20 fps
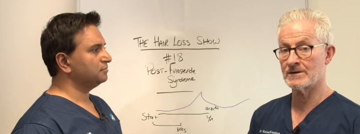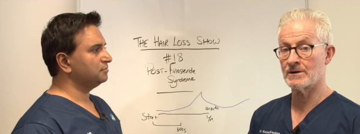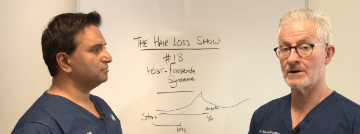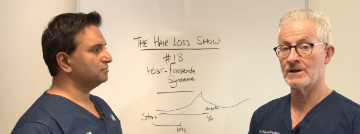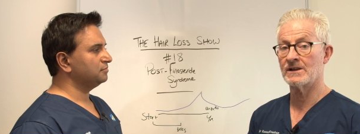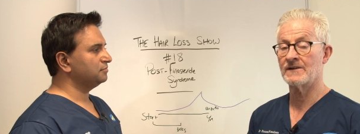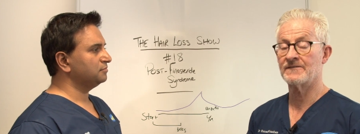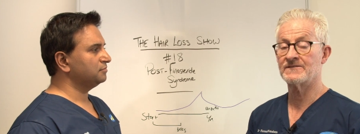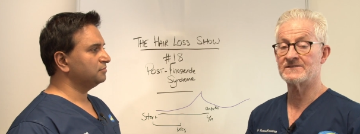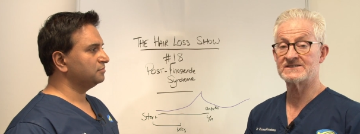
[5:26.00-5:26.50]
Speaker 1: so
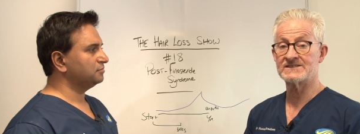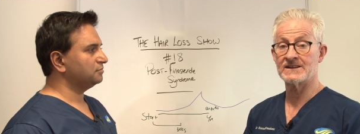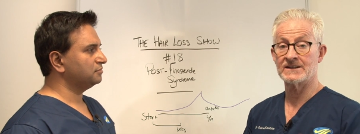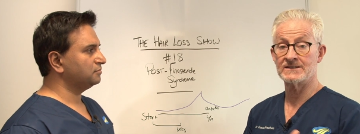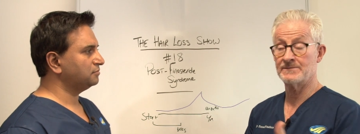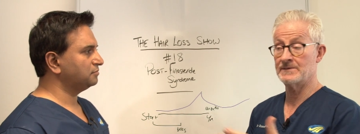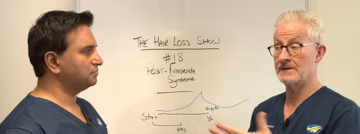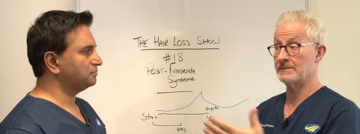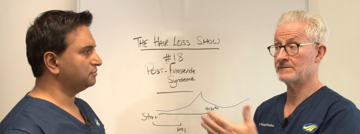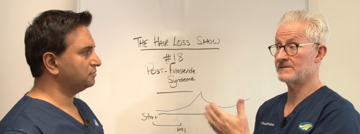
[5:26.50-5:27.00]
i'll often
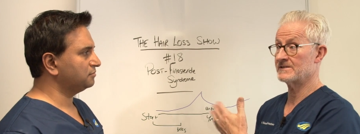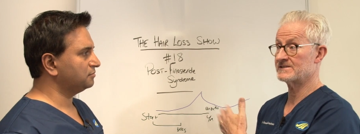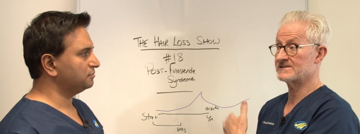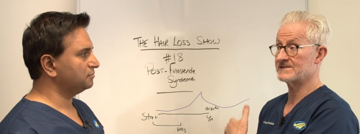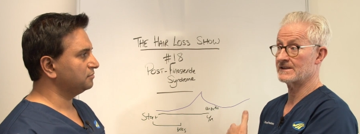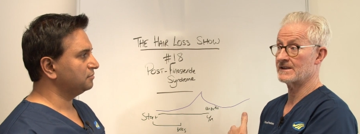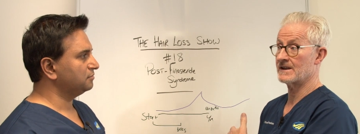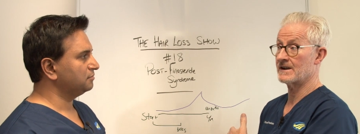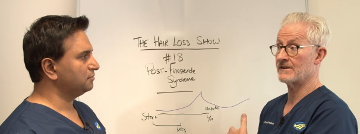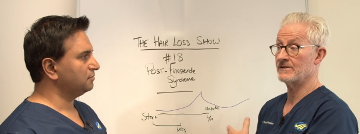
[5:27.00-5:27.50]
say to people in this
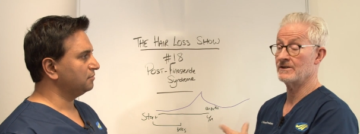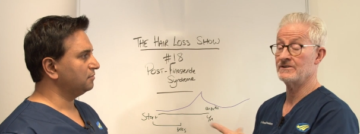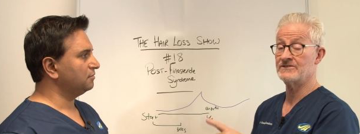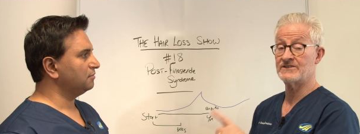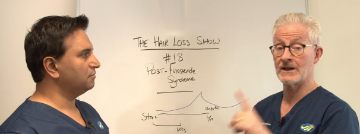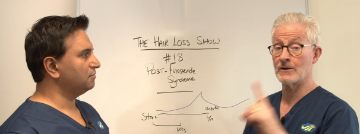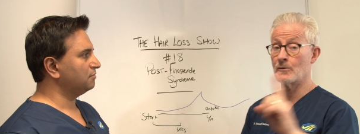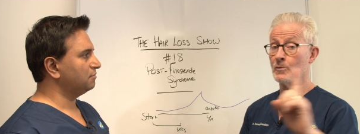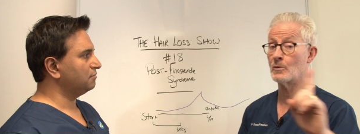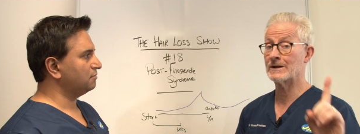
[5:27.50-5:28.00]
scenario
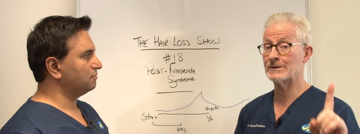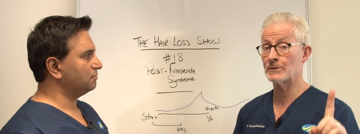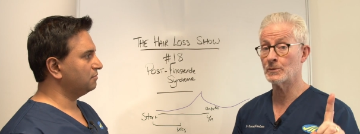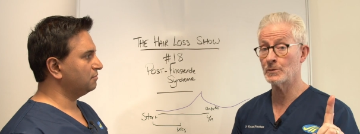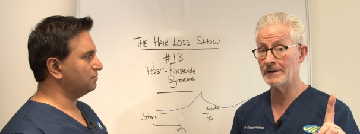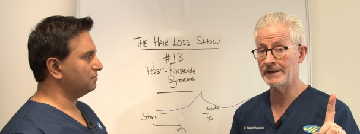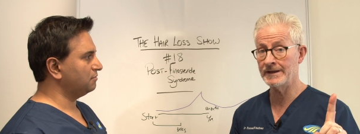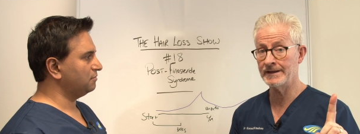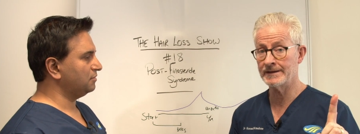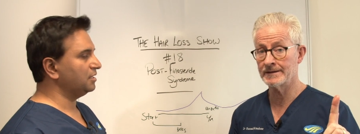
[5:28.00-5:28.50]
take one a
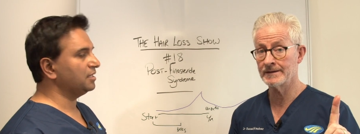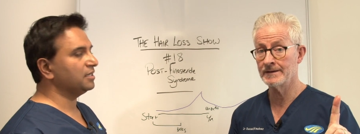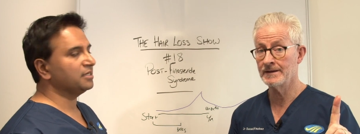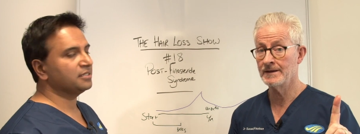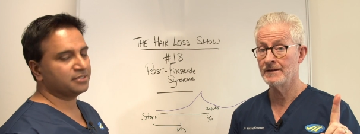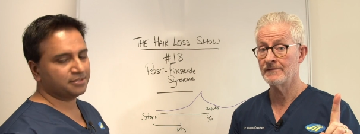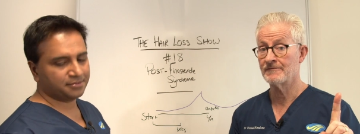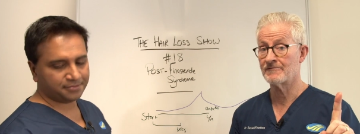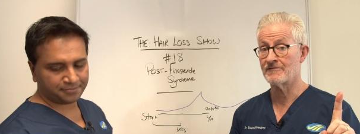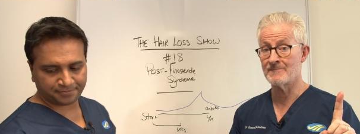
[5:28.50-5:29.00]
week
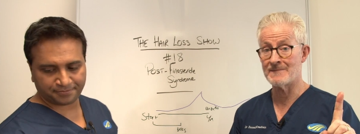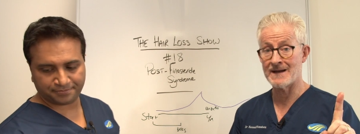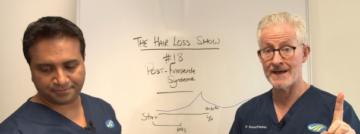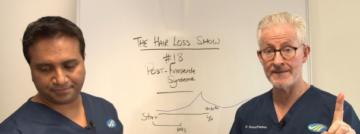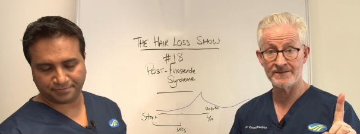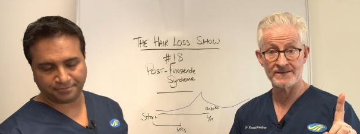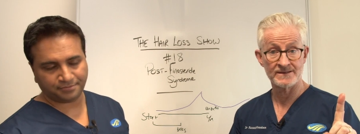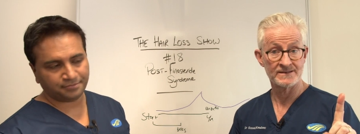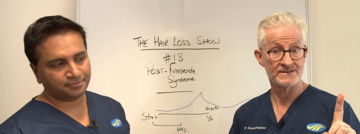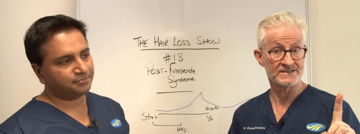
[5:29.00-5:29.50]
yes. for a
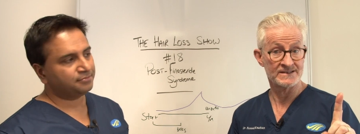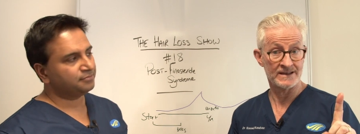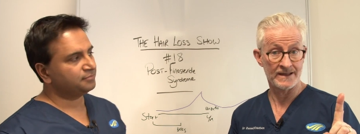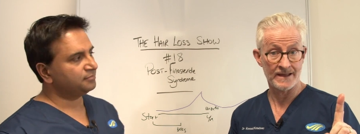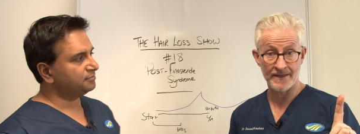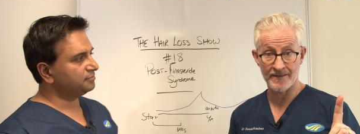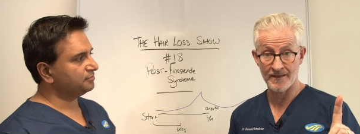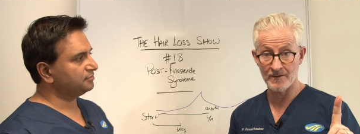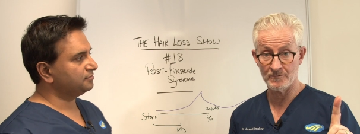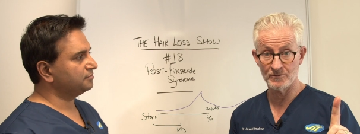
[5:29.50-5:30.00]
month see
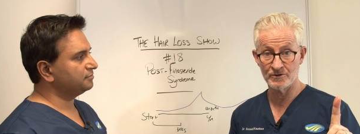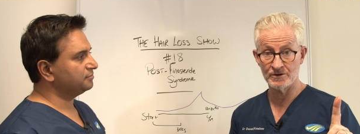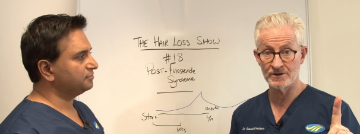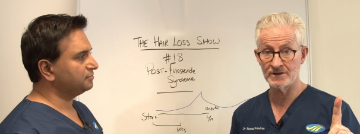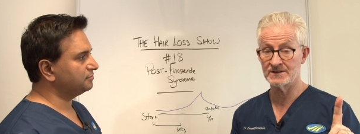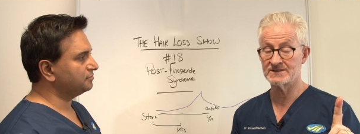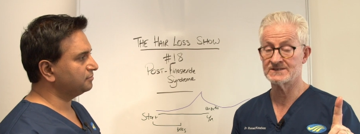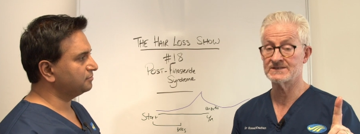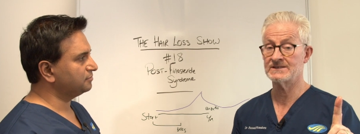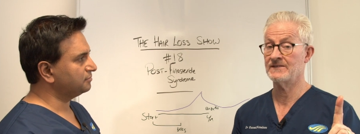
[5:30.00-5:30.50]
how that
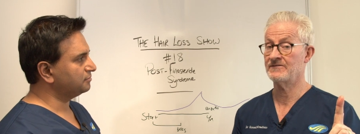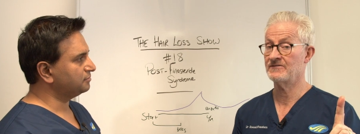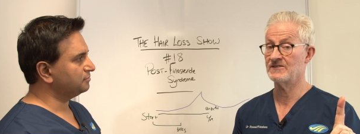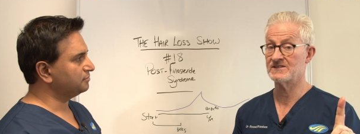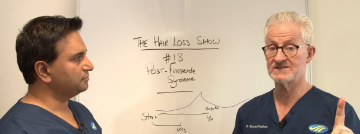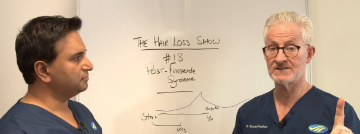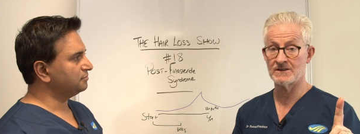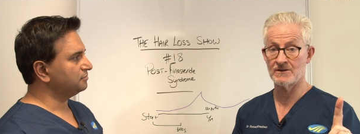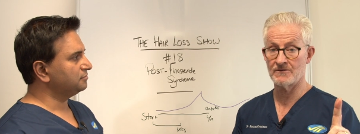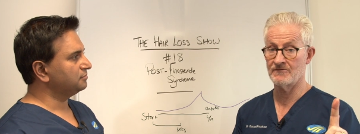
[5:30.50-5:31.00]
works if
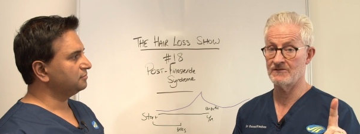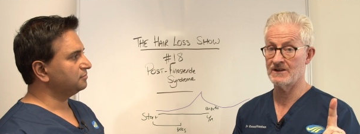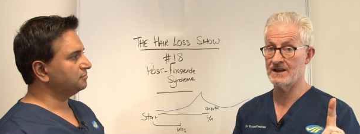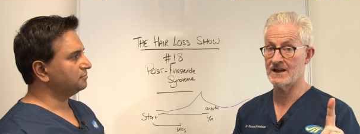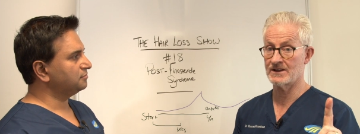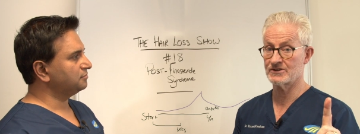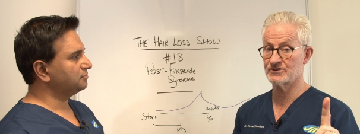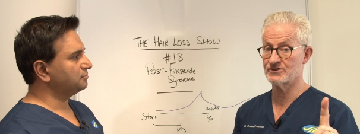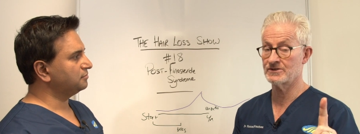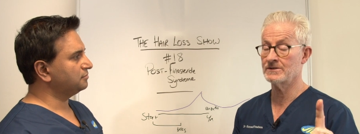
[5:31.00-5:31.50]
there's no
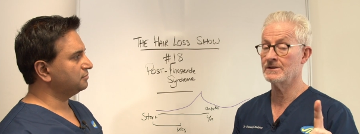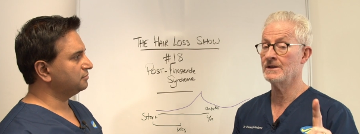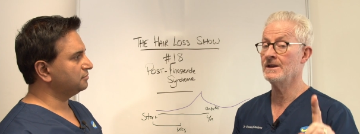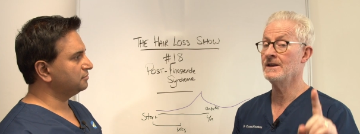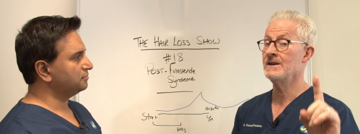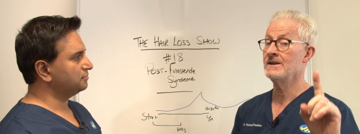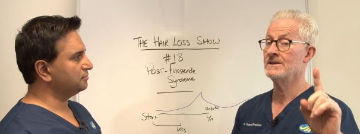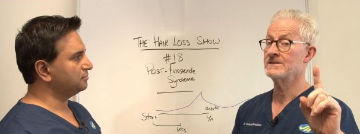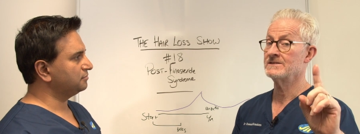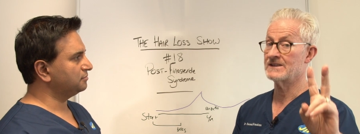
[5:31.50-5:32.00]
reaction
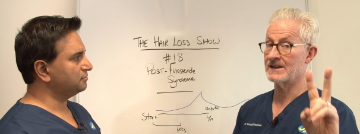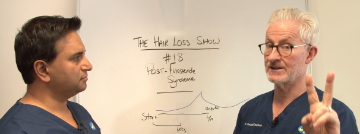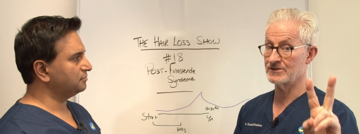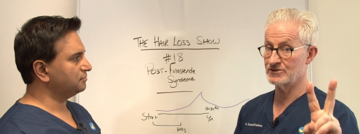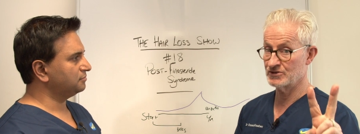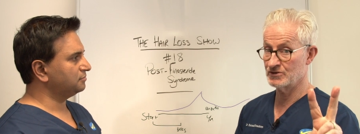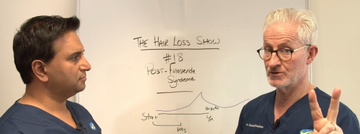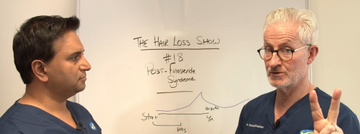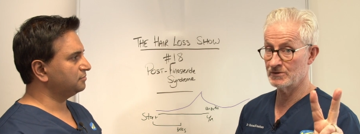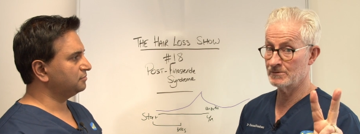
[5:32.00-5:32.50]

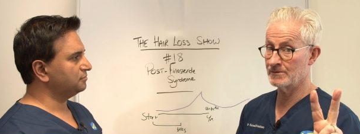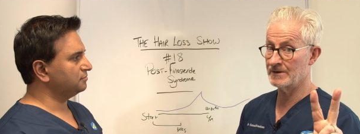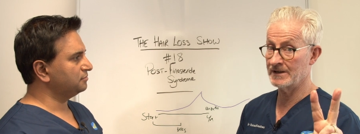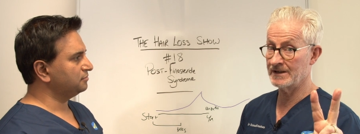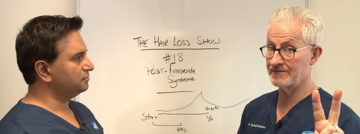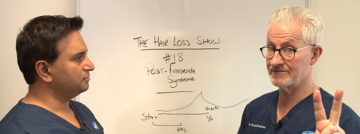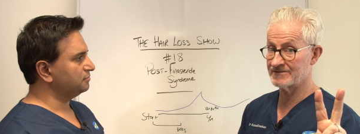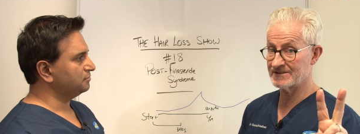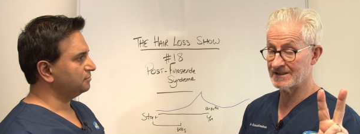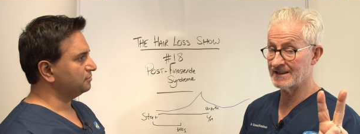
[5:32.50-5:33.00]
take two a
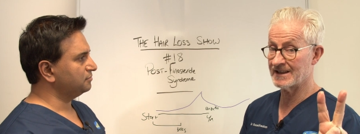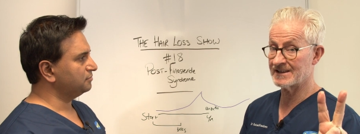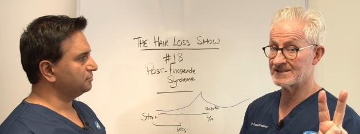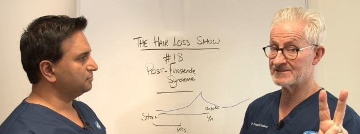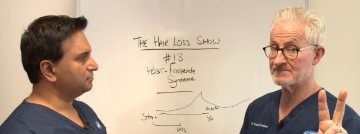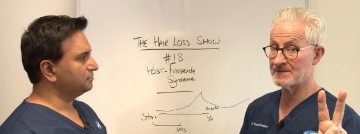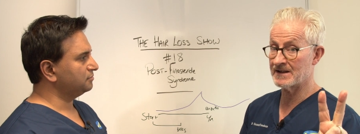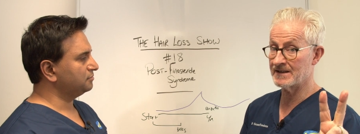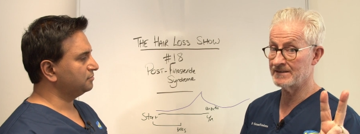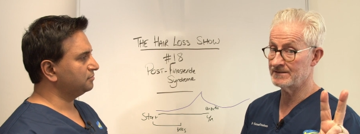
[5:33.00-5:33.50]
week for the
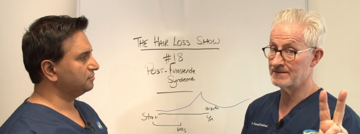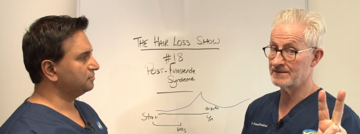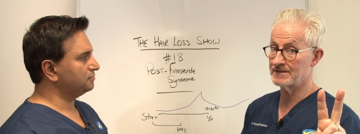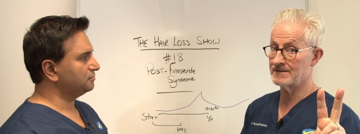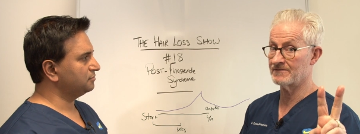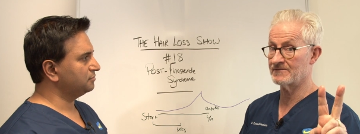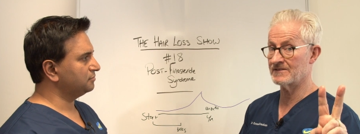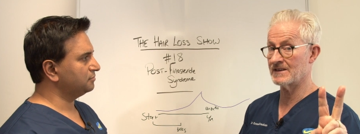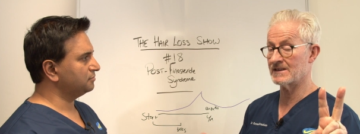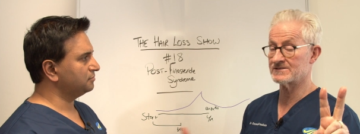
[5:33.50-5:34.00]
next
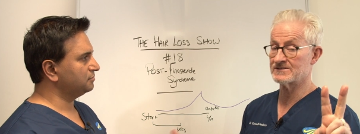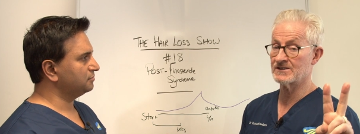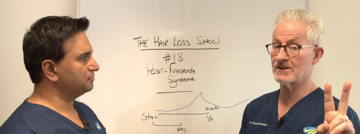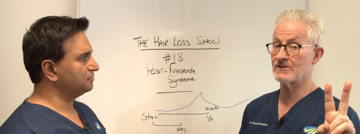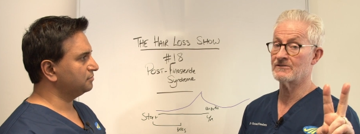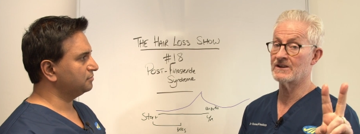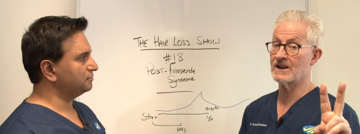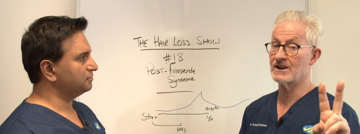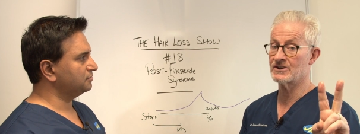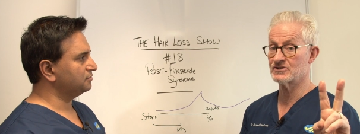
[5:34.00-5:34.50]
month if that's
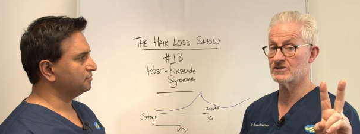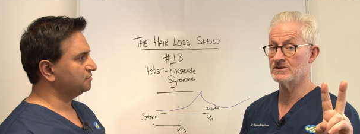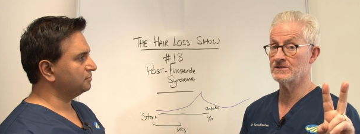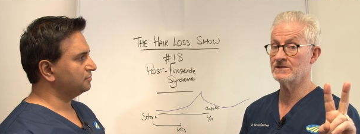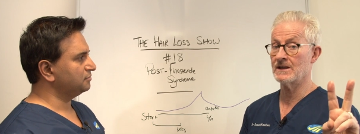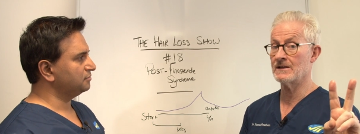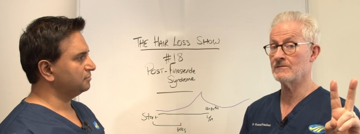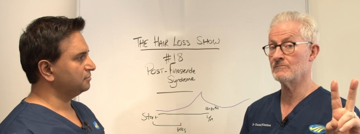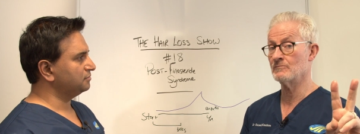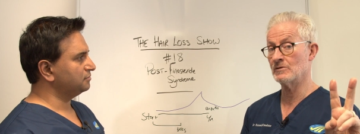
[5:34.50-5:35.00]
no
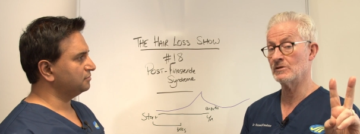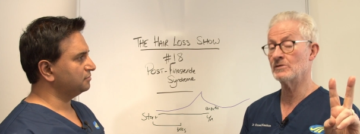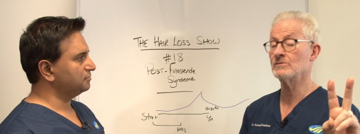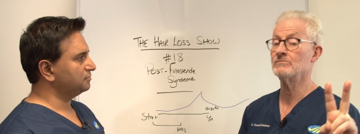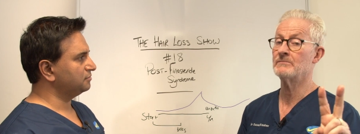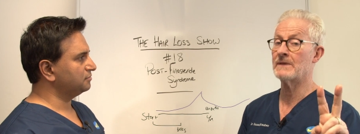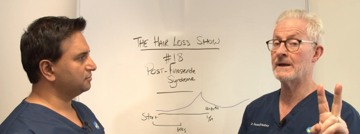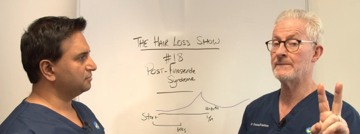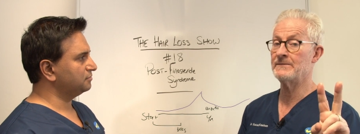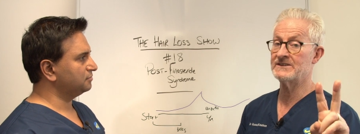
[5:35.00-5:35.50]
reaction then
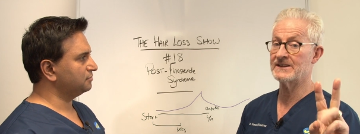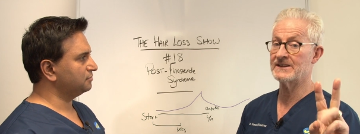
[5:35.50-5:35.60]
we'll maybe